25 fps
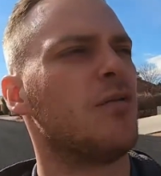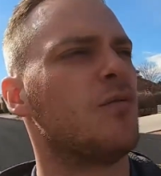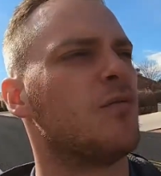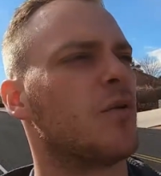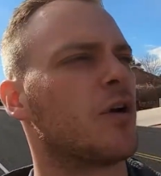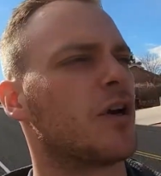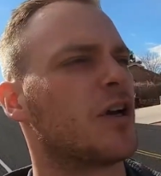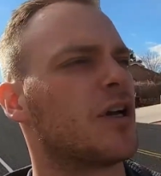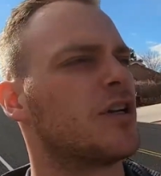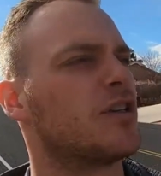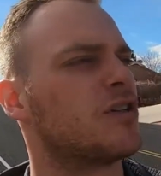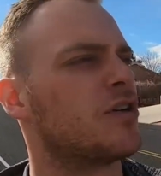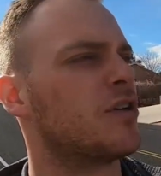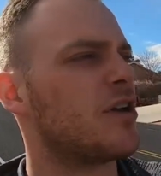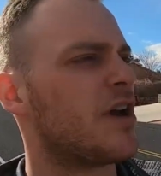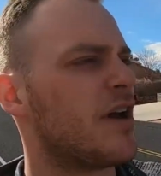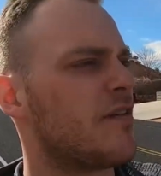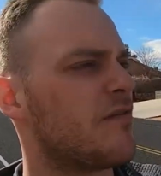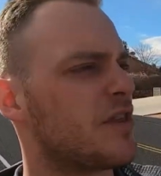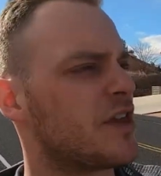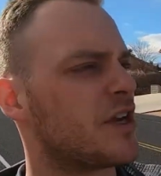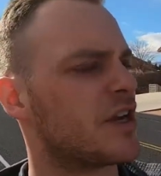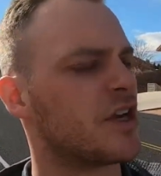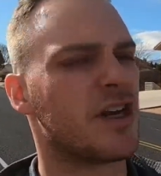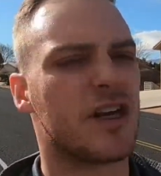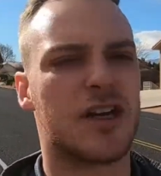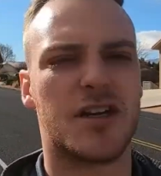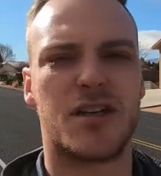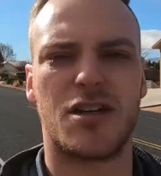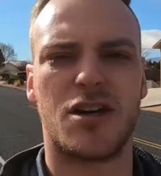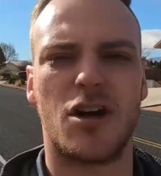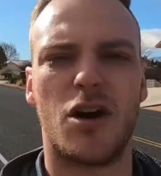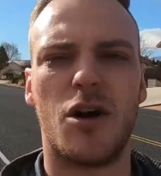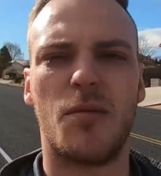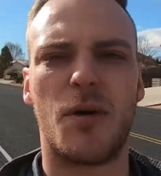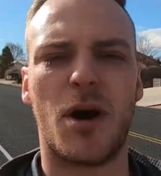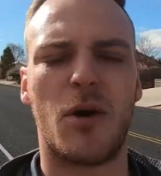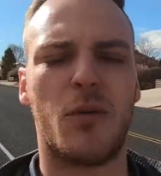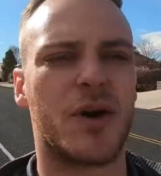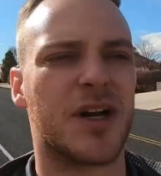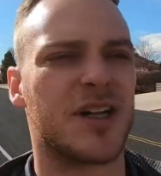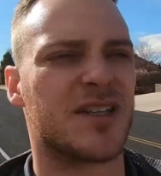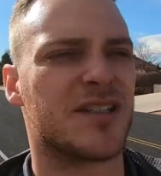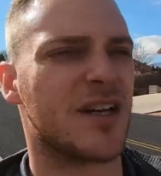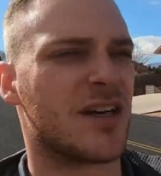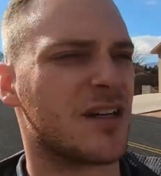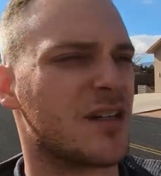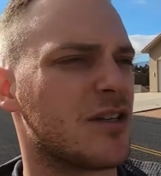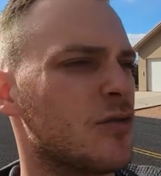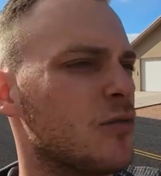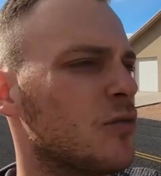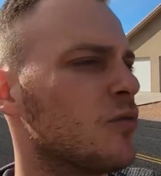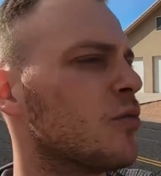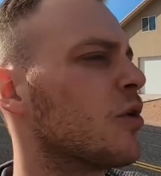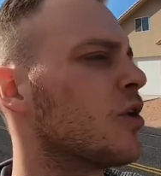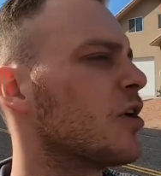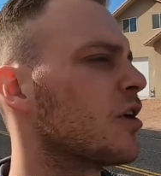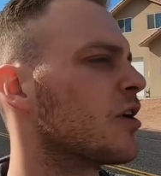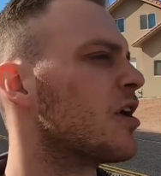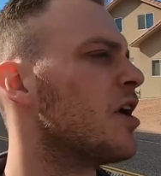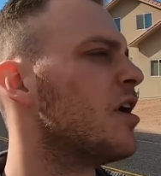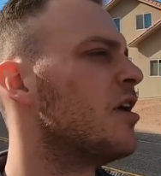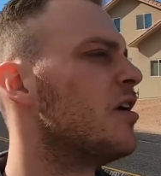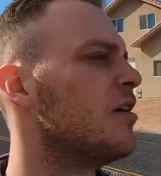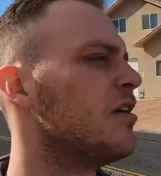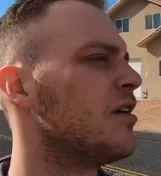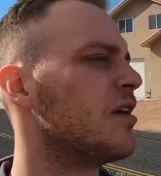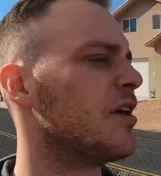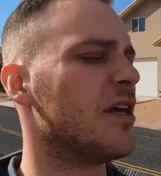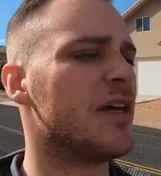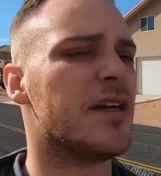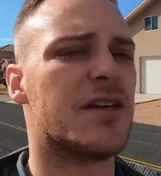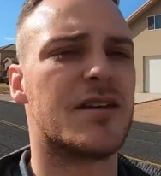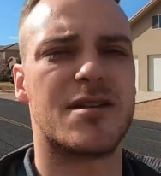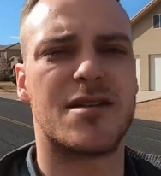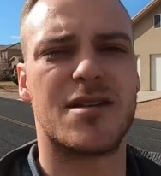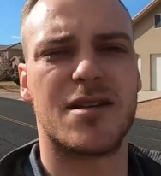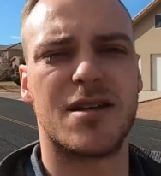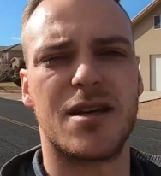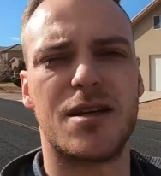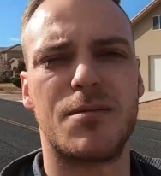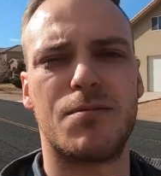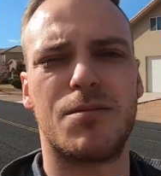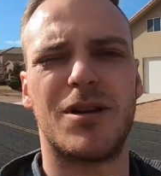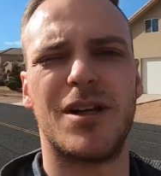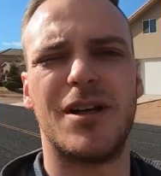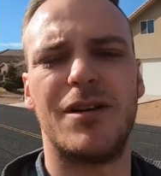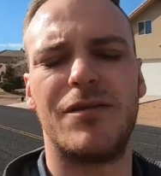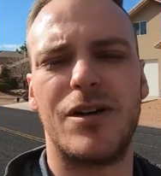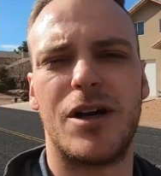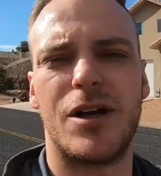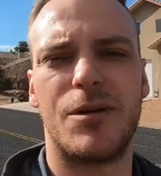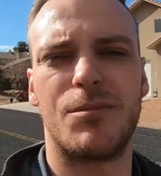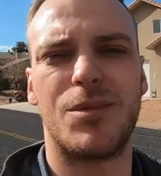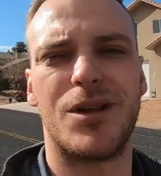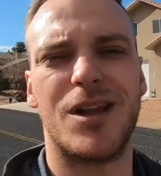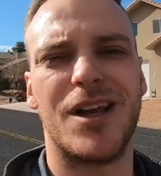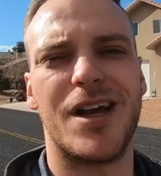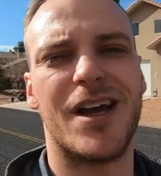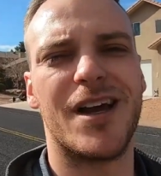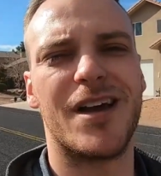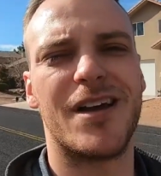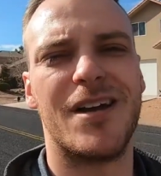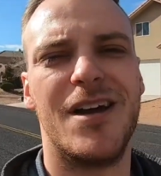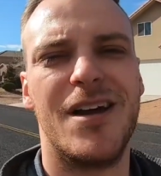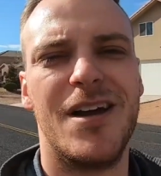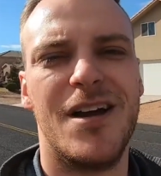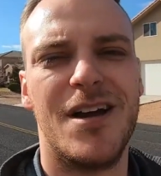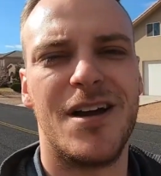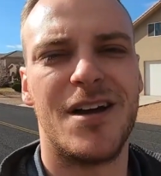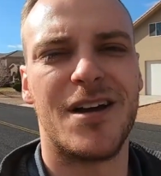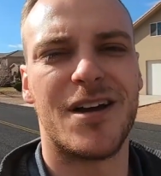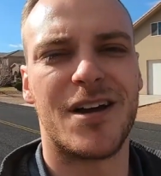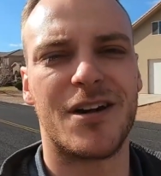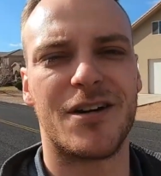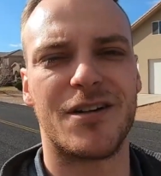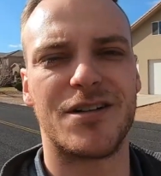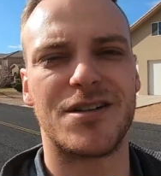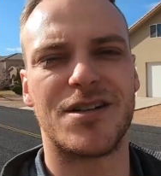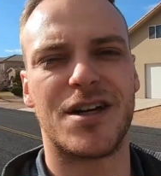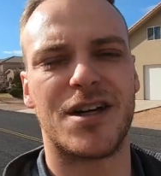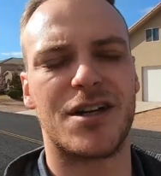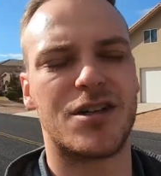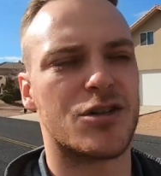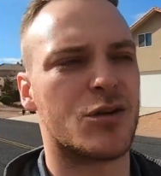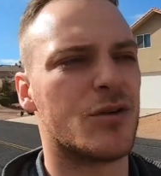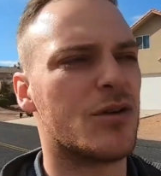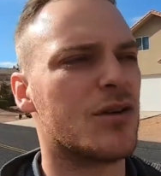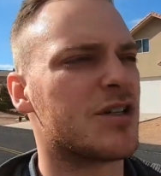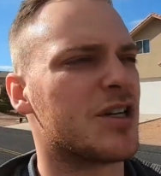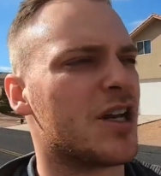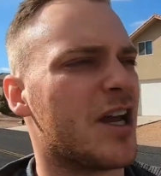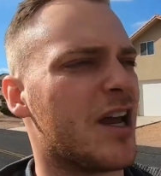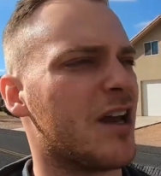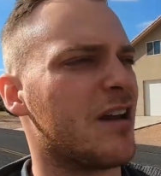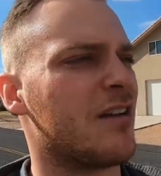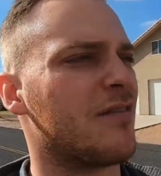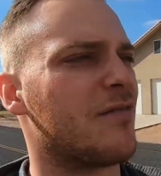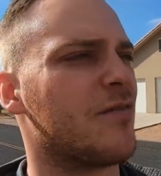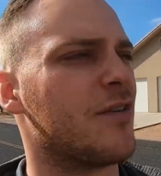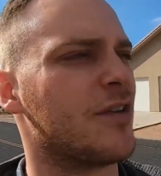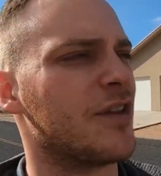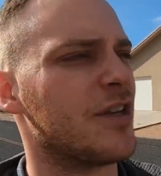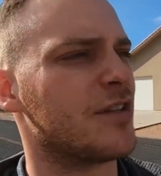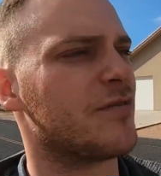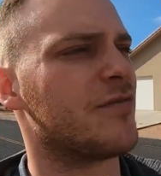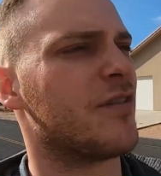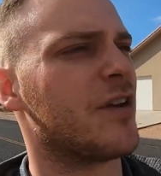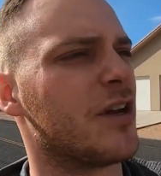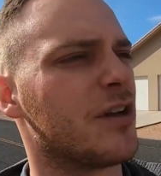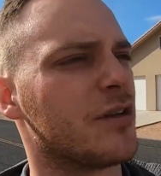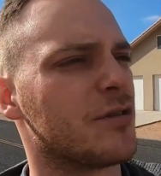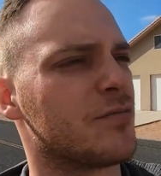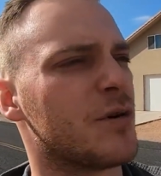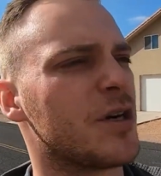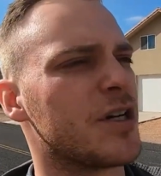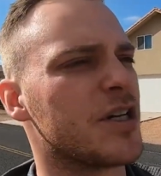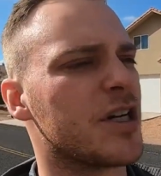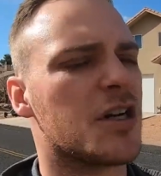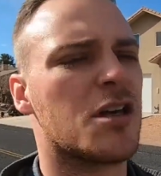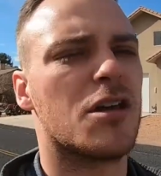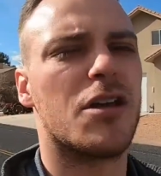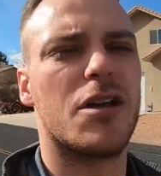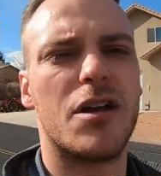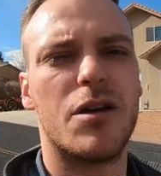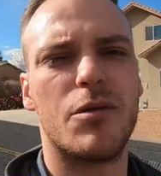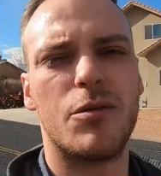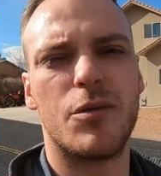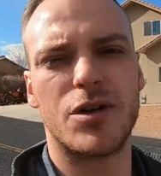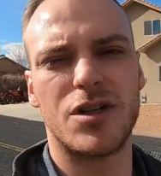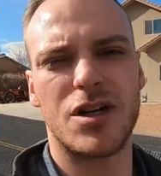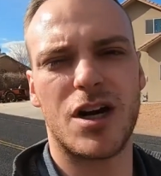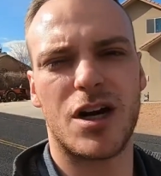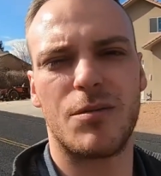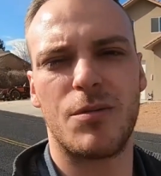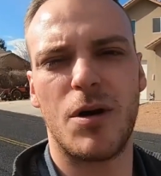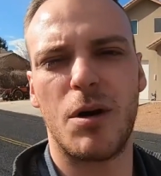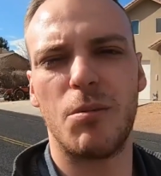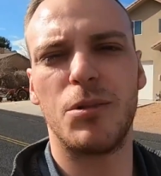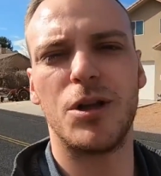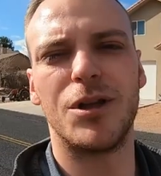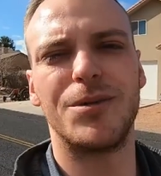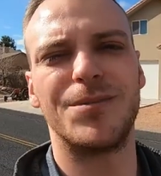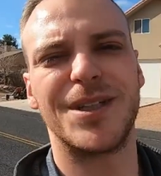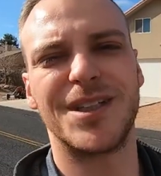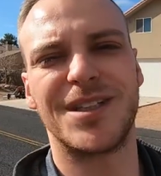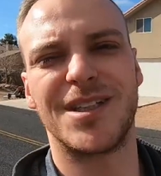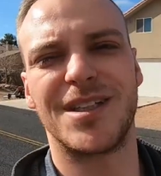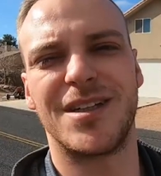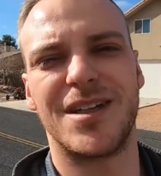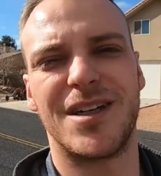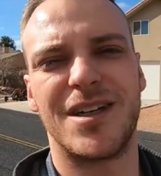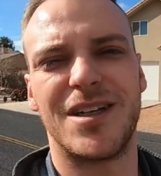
going to show you everything you need to know about what it's like to work, eat, sleep, live, and play here in St. George. And for this video particularly, we're talking about Bloomington